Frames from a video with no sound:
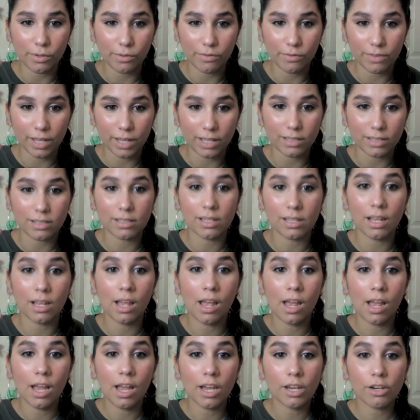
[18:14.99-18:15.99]
if that's
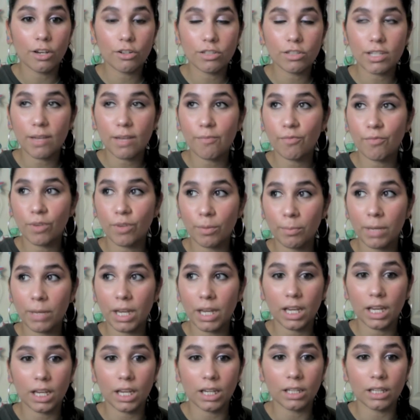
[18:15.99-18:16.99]
your step for
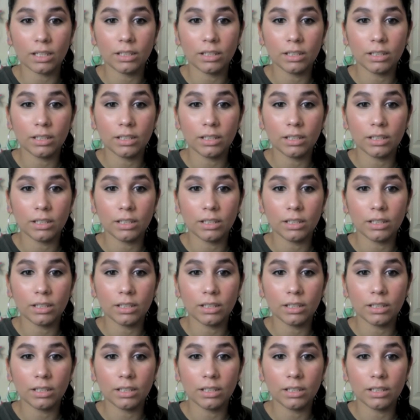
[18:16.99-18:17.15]
me.